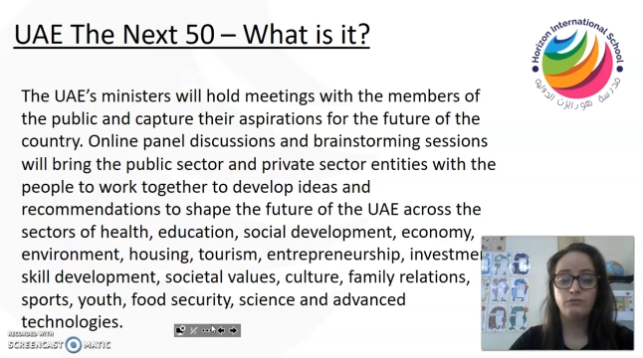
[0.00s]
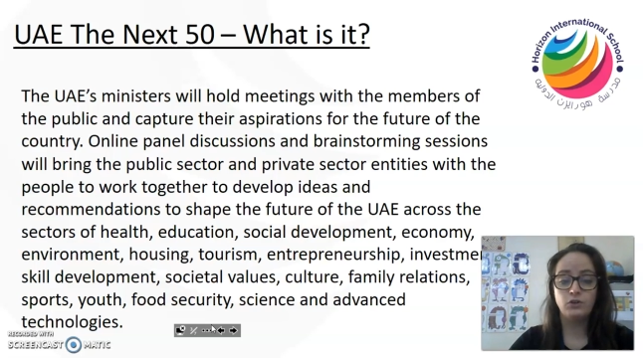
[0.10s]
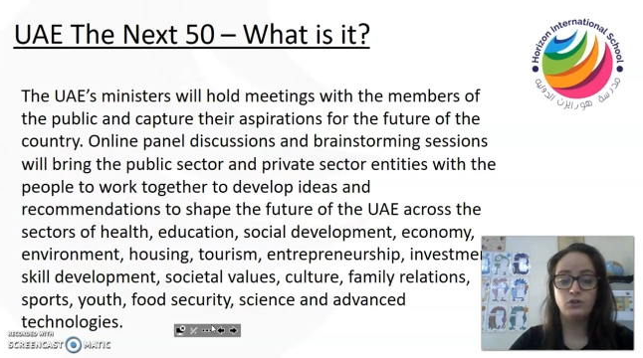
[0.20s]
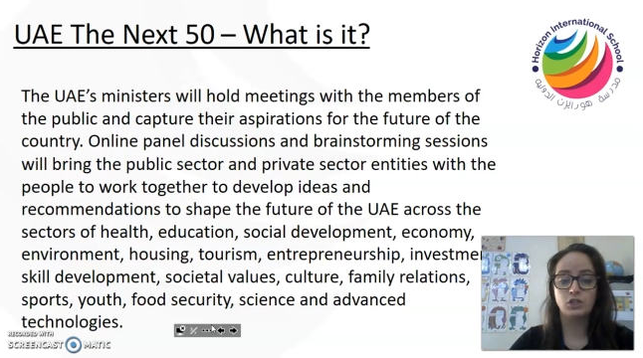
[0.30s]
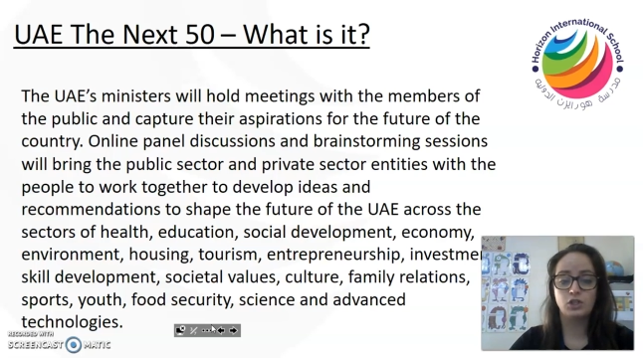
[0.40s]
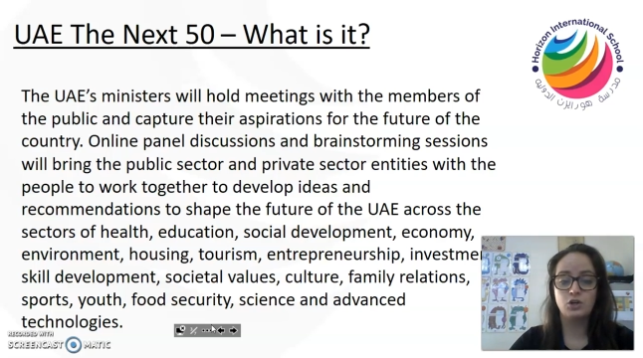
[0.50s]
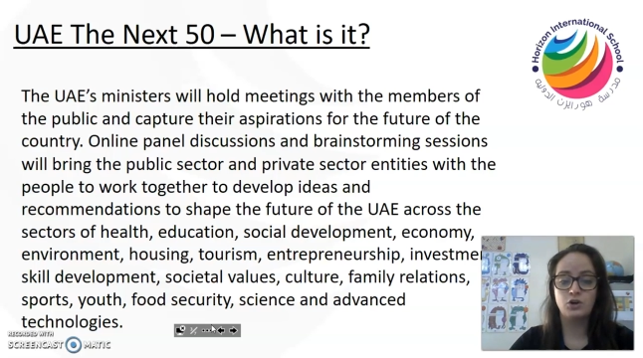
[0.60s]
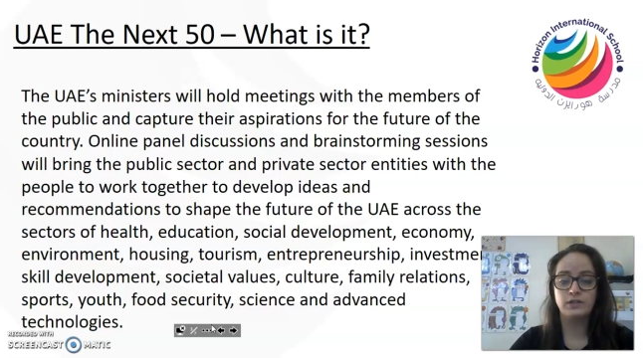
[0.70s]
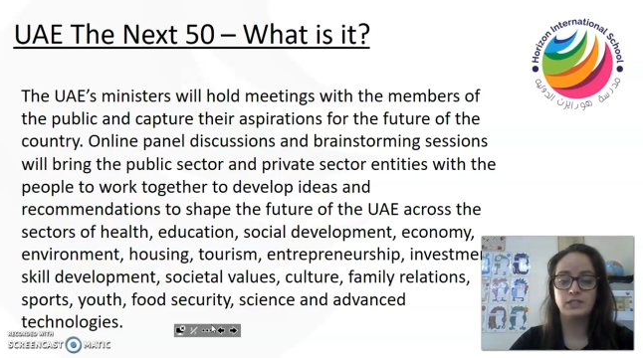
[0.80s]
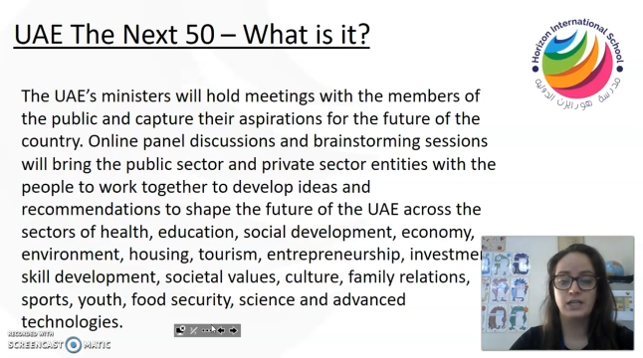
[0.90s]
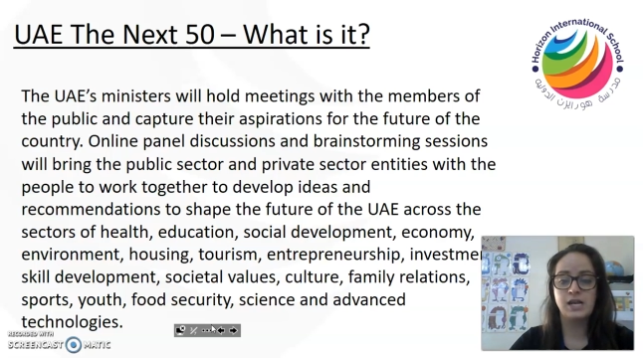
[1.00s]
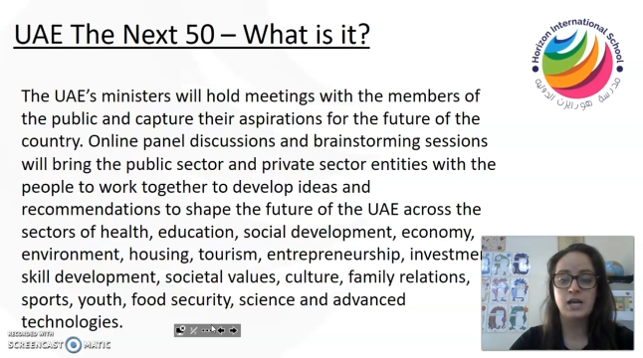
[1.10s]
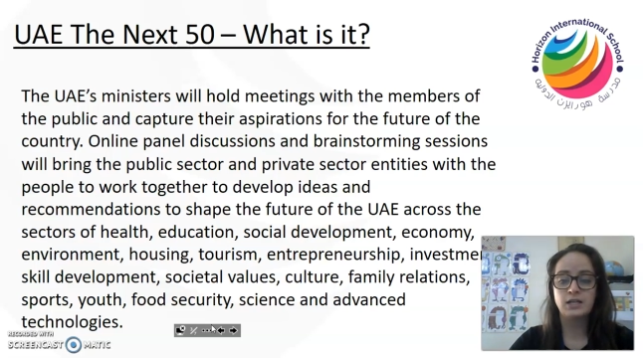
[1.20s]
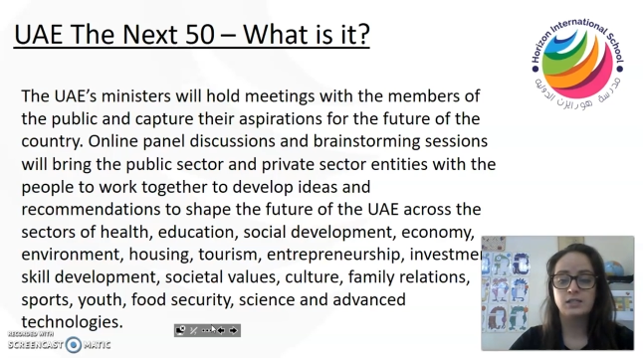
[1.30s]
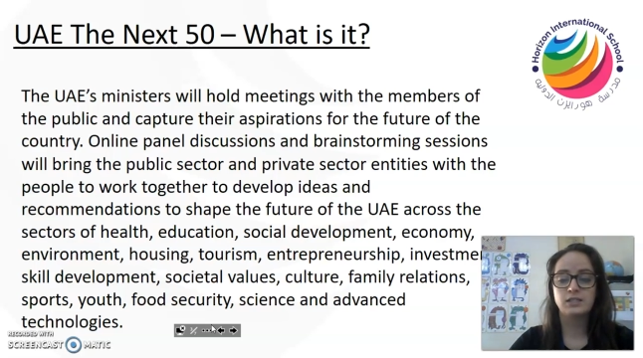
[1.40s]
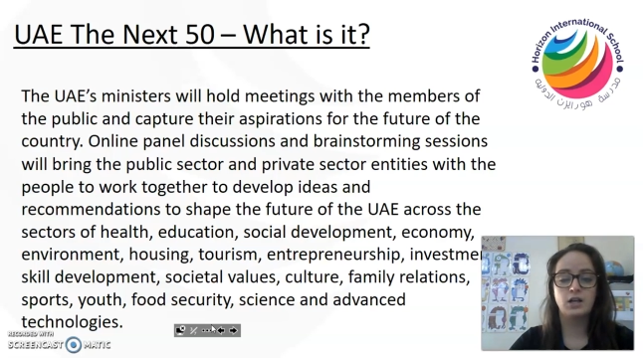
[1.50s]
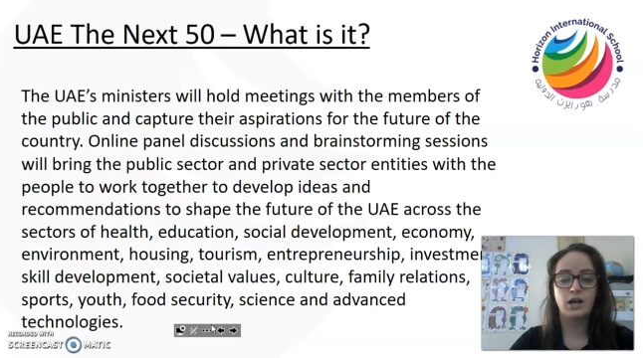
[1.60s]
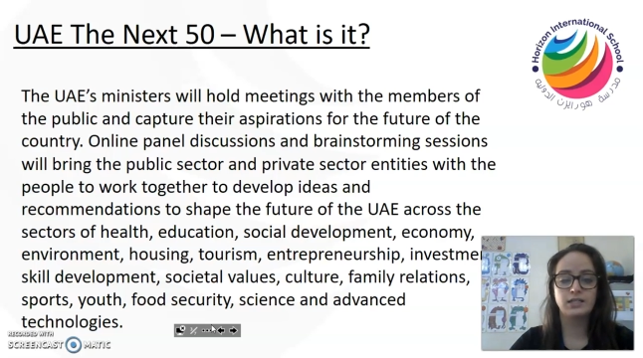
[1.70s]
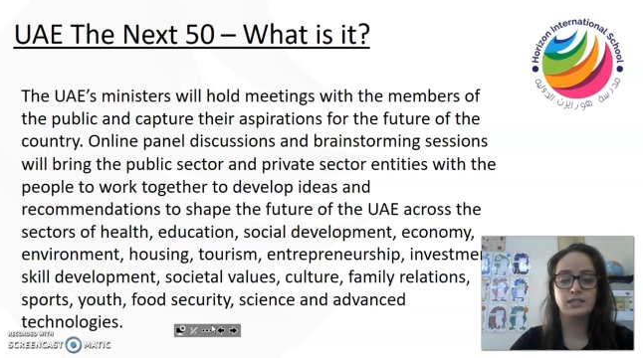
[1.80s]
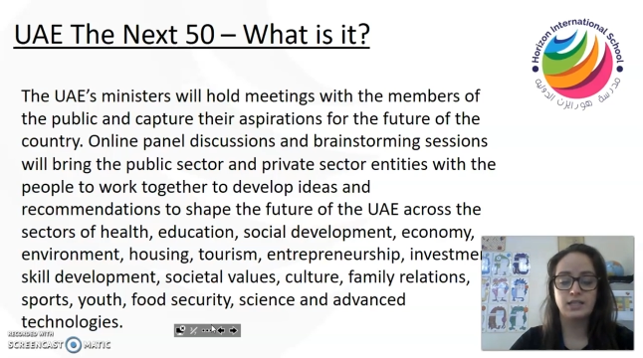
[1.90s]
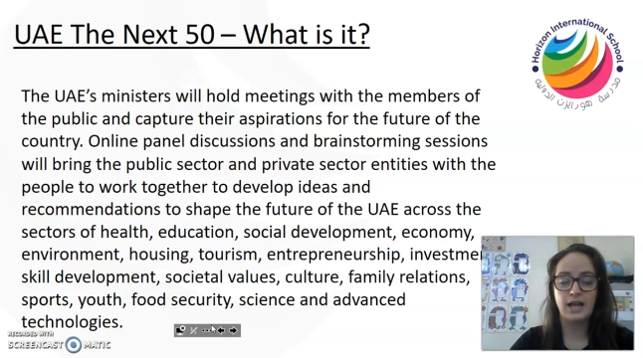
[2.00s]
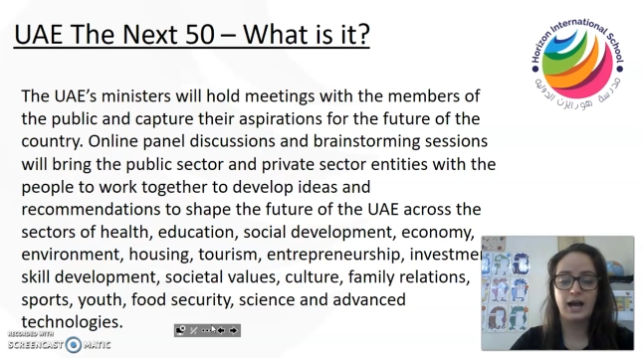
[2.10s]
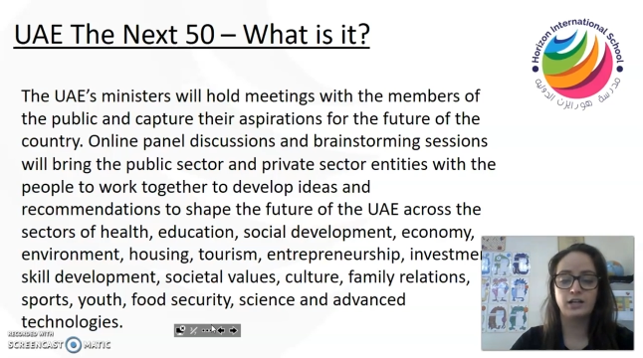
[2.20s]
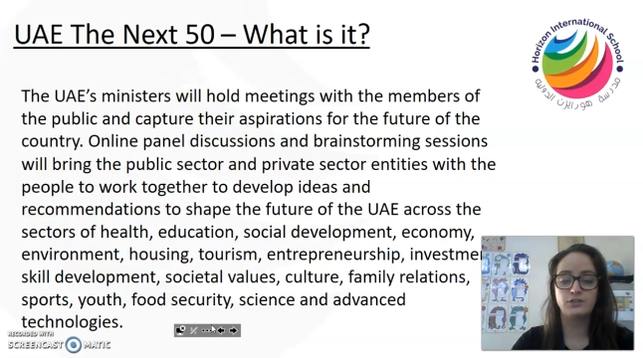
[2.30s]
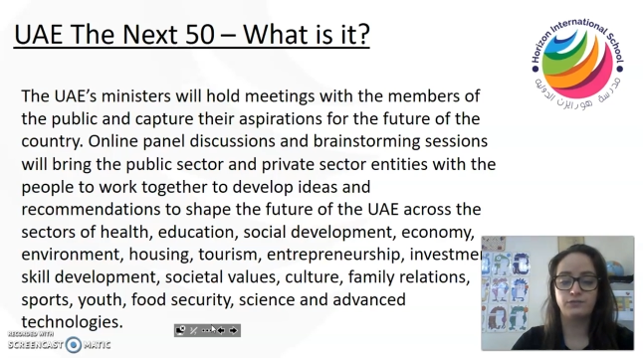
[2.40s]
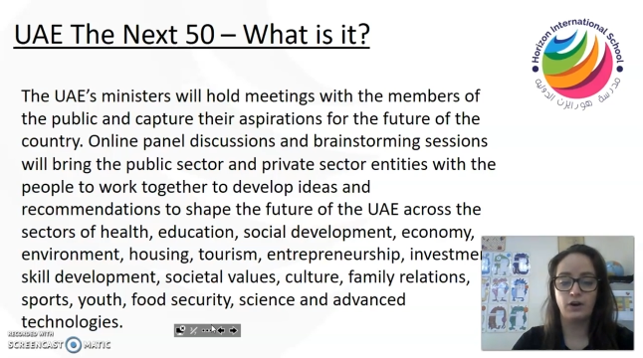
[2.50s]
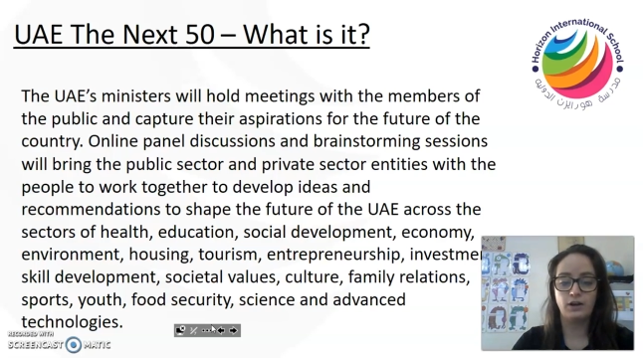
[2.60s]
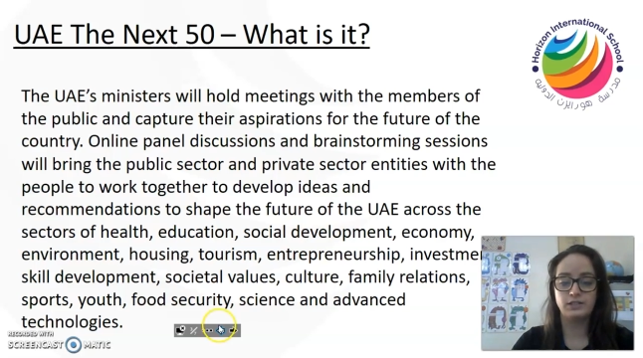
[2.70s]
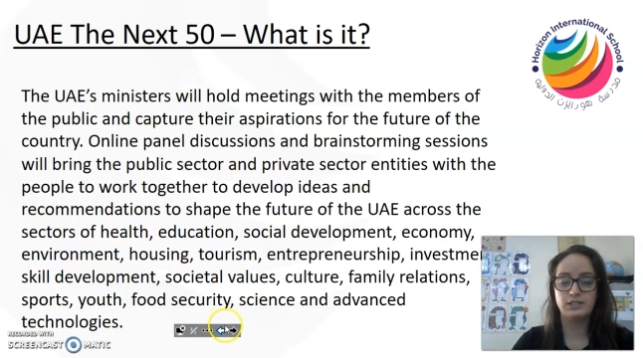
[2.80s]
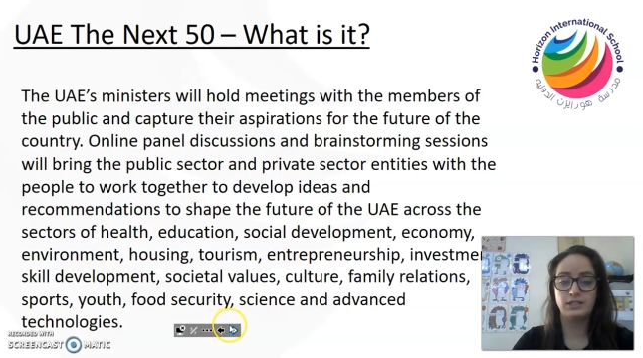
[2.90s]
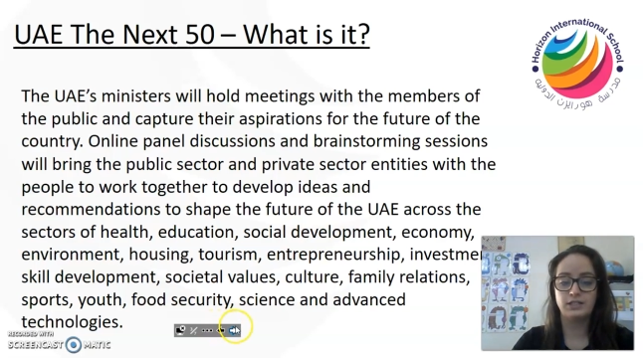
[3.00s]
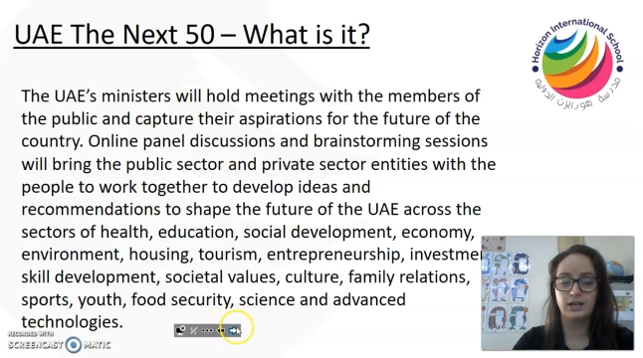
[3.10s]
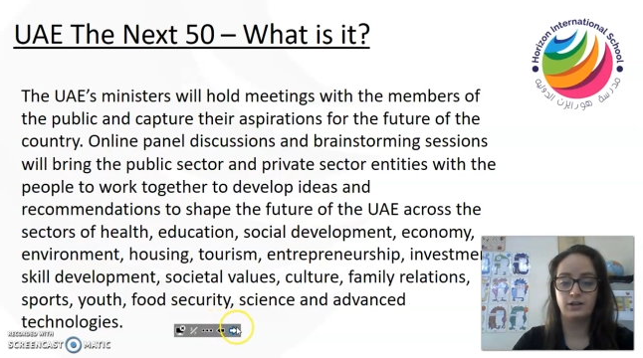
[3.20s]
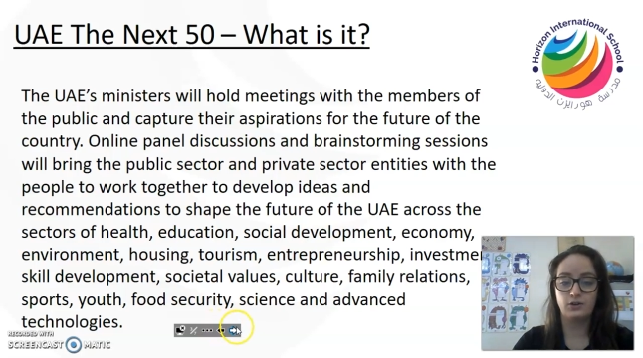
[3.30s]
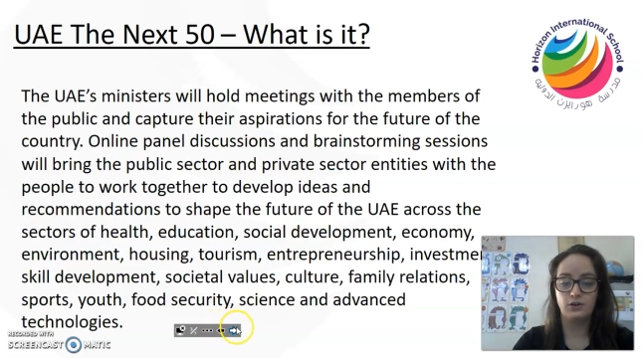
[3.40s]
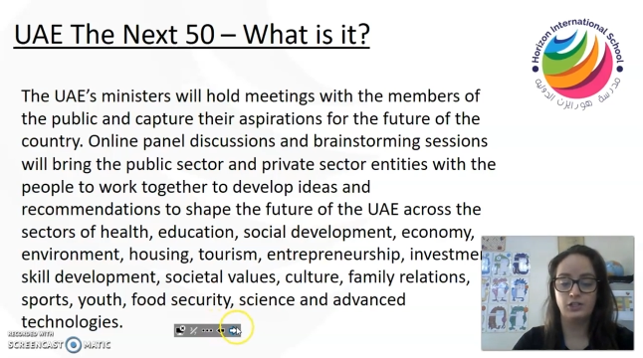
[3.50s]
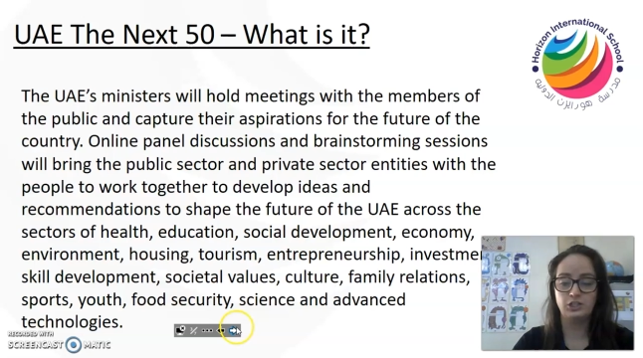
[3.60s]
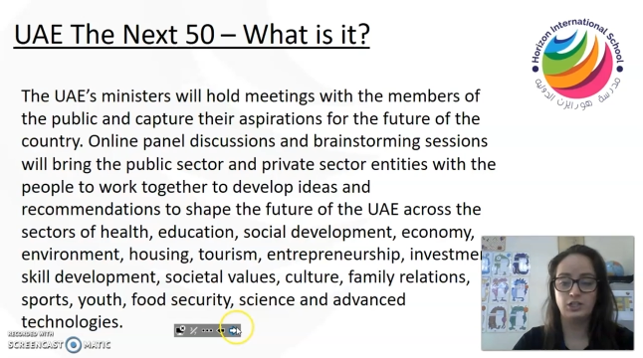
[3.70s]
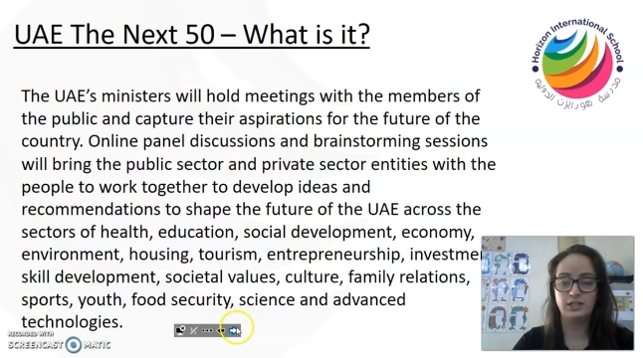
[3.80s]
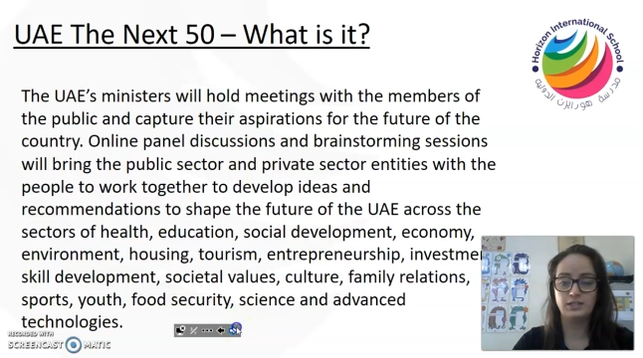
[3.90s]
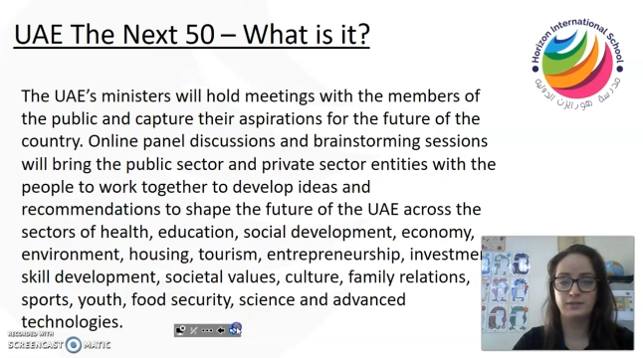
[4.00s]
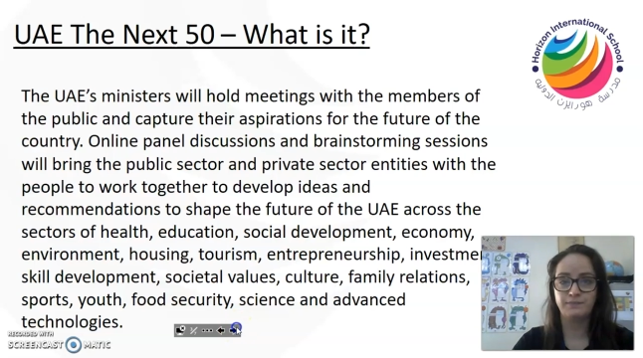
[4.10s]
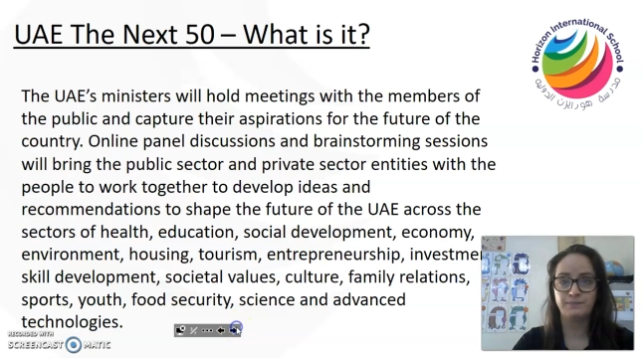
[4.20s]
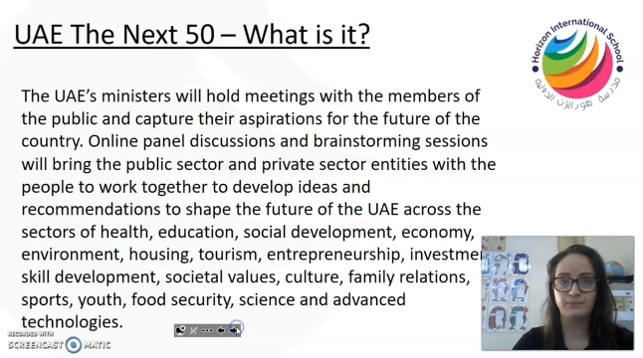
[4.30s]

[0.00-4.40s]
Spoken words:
food security, science, and advanced technologies.